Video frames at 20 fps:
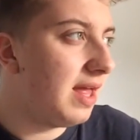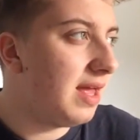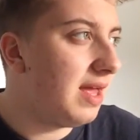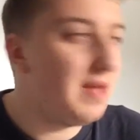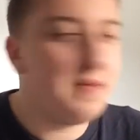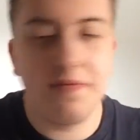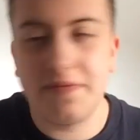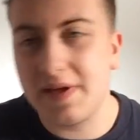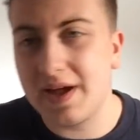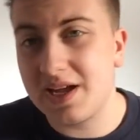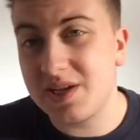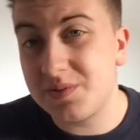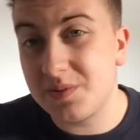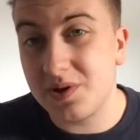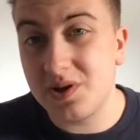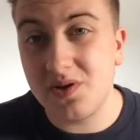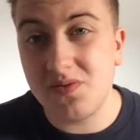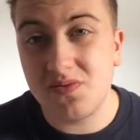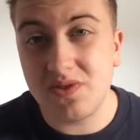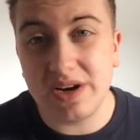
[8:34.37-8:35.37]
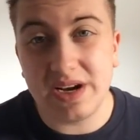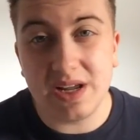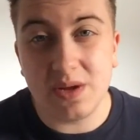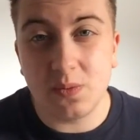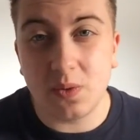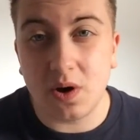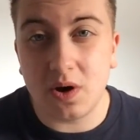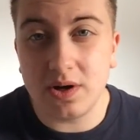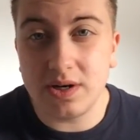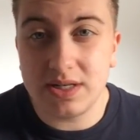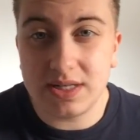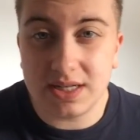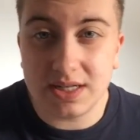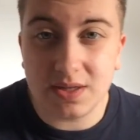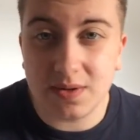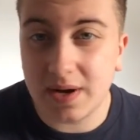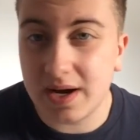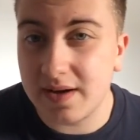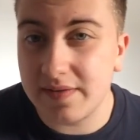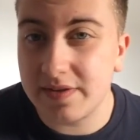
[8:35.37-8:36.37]
if that's what you really want and
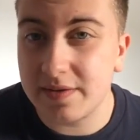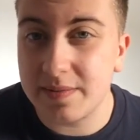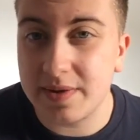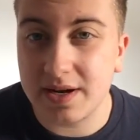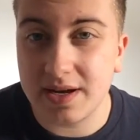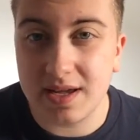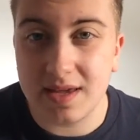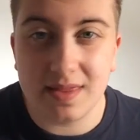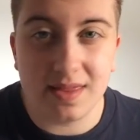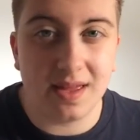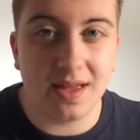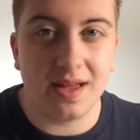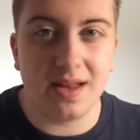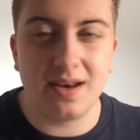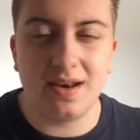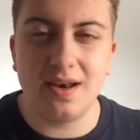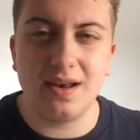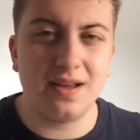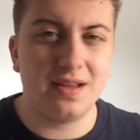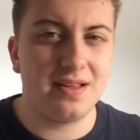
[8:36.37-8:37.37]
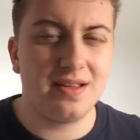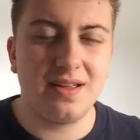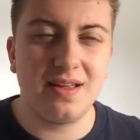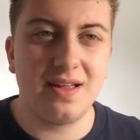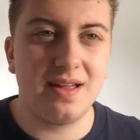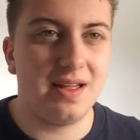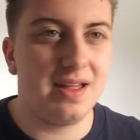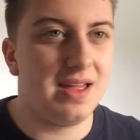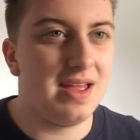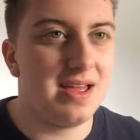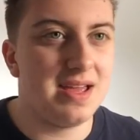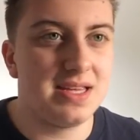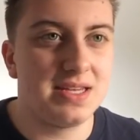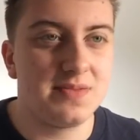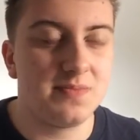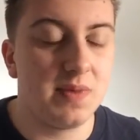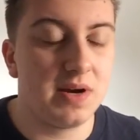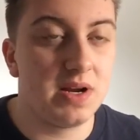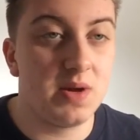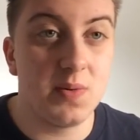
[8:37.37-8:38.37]
you have the money, then
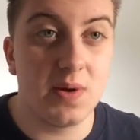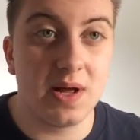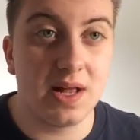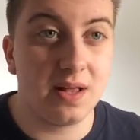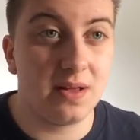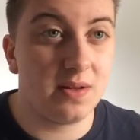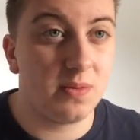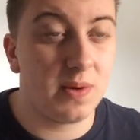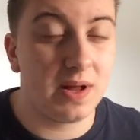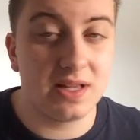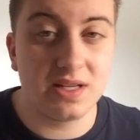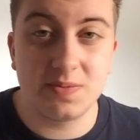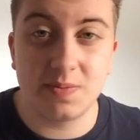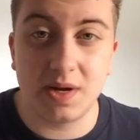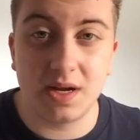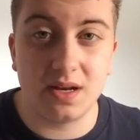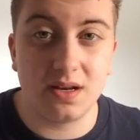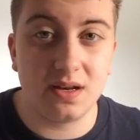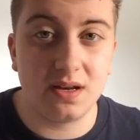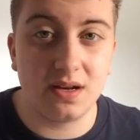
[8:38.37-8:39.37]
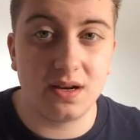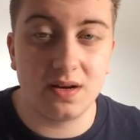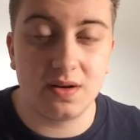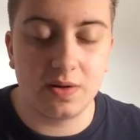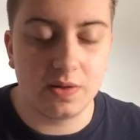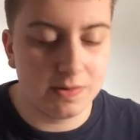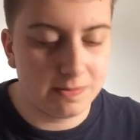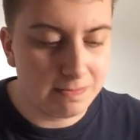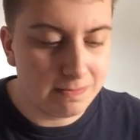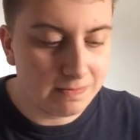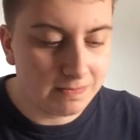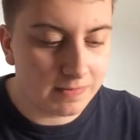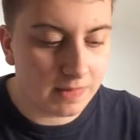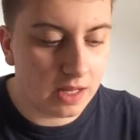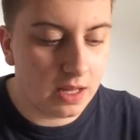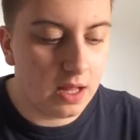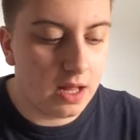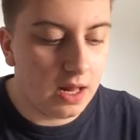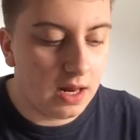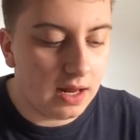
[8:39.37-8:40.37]
it's money well spent, you know?
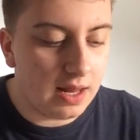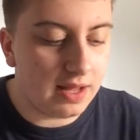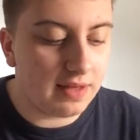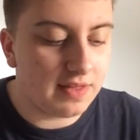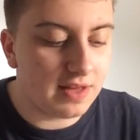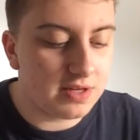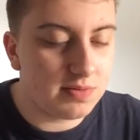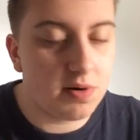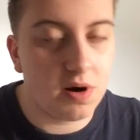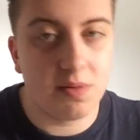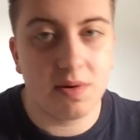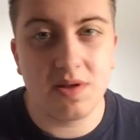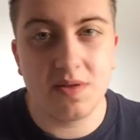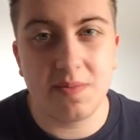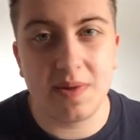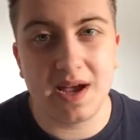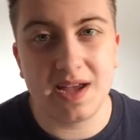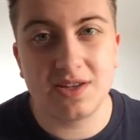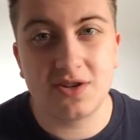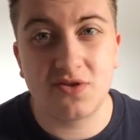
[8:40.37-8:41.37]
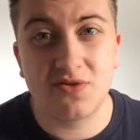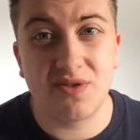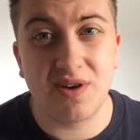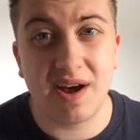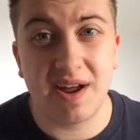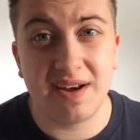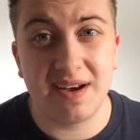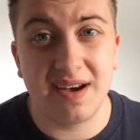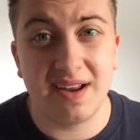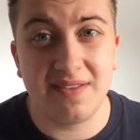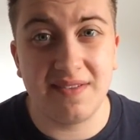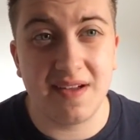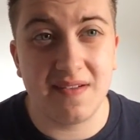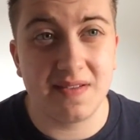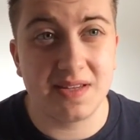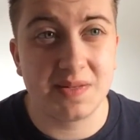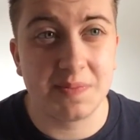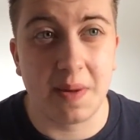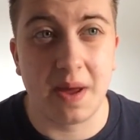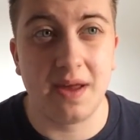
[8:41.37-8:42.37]
Like, that's probably the best grand I've
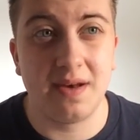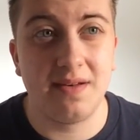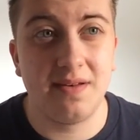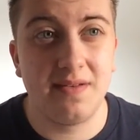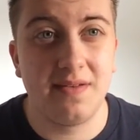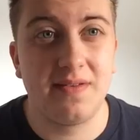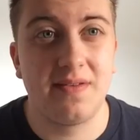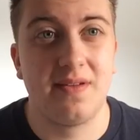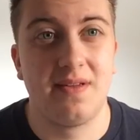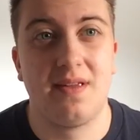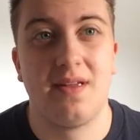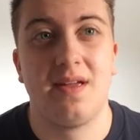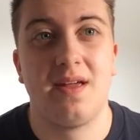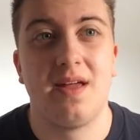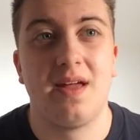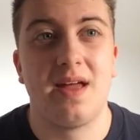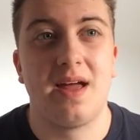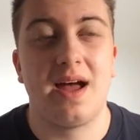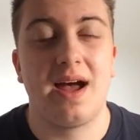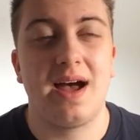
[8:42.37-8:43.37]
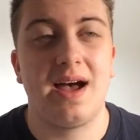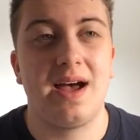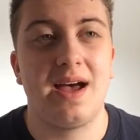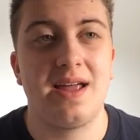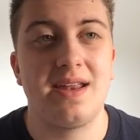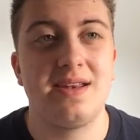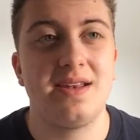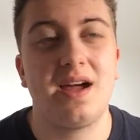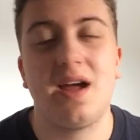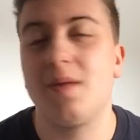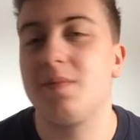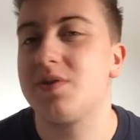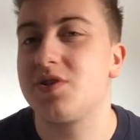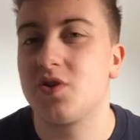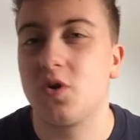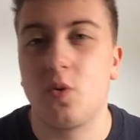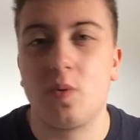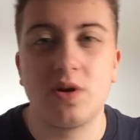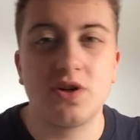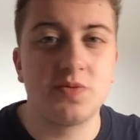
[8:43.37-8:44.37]
ever spent. And I'm
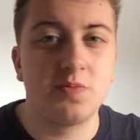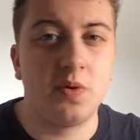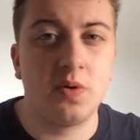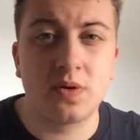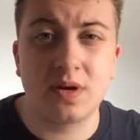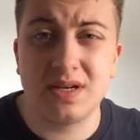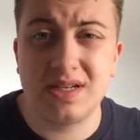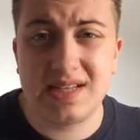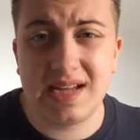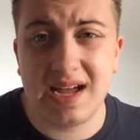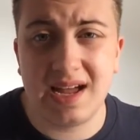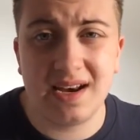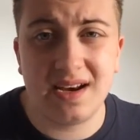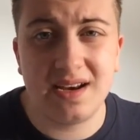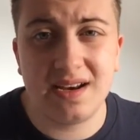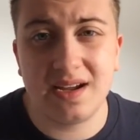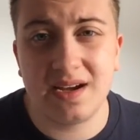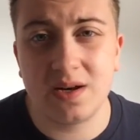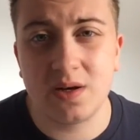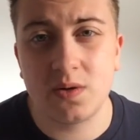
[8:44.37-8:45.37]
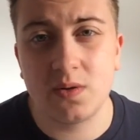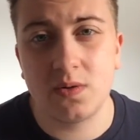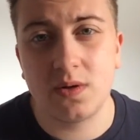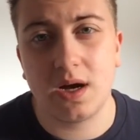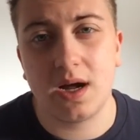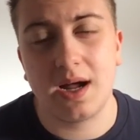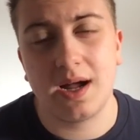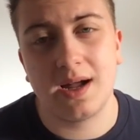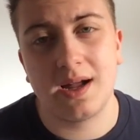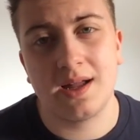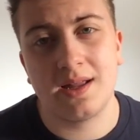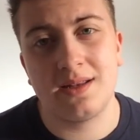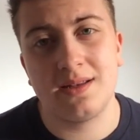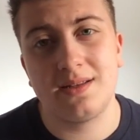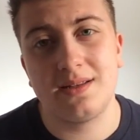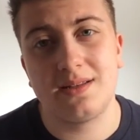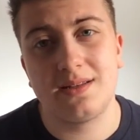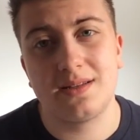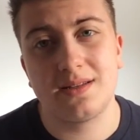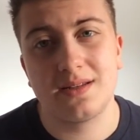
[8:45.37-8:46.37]
so much more content now,
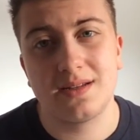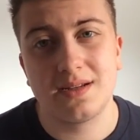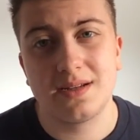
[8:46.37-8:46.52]
and